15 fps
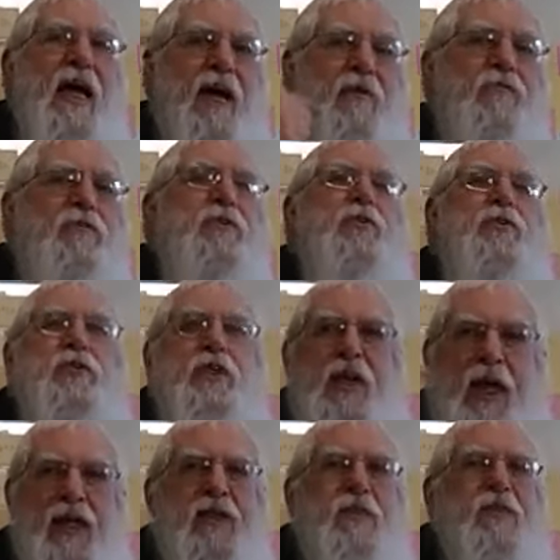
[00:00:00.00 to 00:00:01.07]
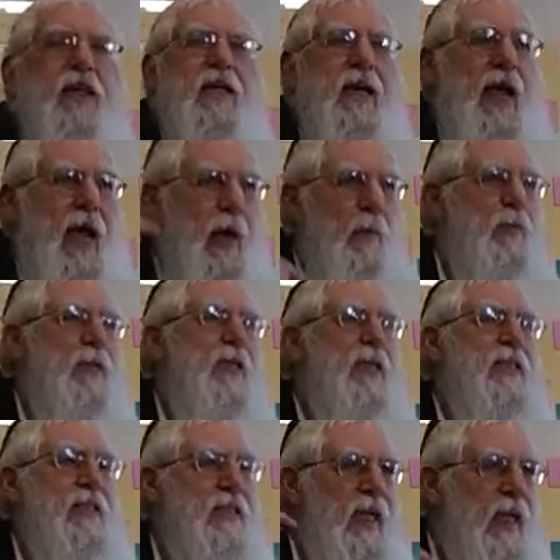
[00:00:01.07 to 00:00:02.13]
everything else that happened
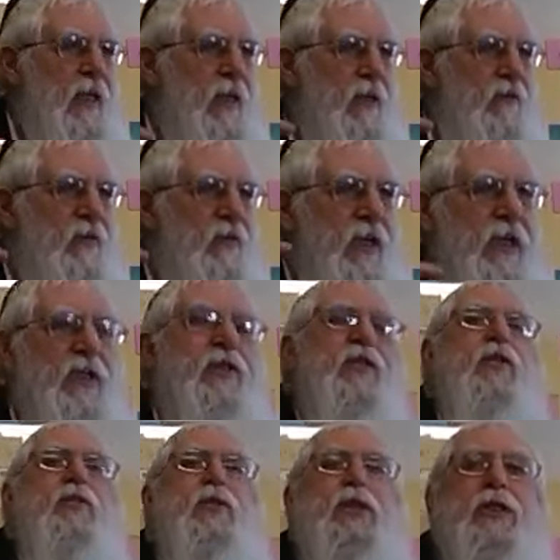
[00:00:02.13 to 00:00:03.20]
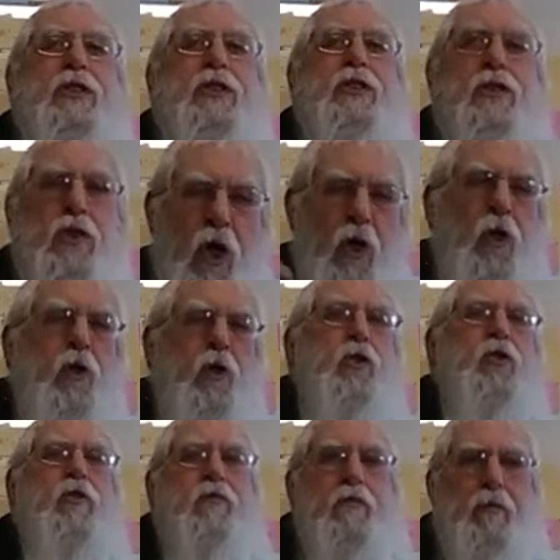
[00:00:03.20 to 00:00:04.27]
that's negative is a
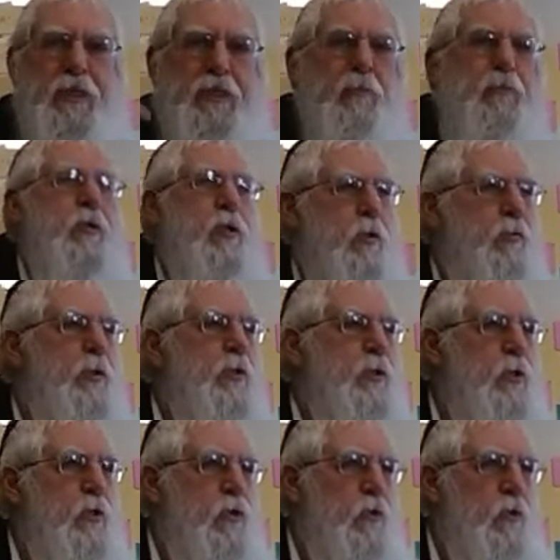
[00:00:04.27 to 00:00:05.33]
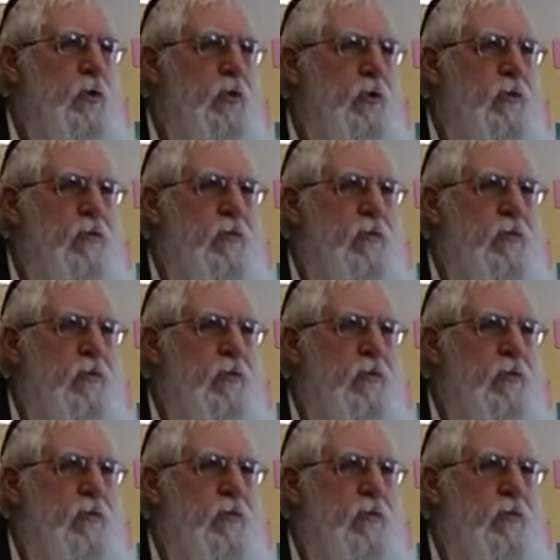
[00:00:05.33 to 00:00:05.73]
result of the Beis Hamikdash being destroyed.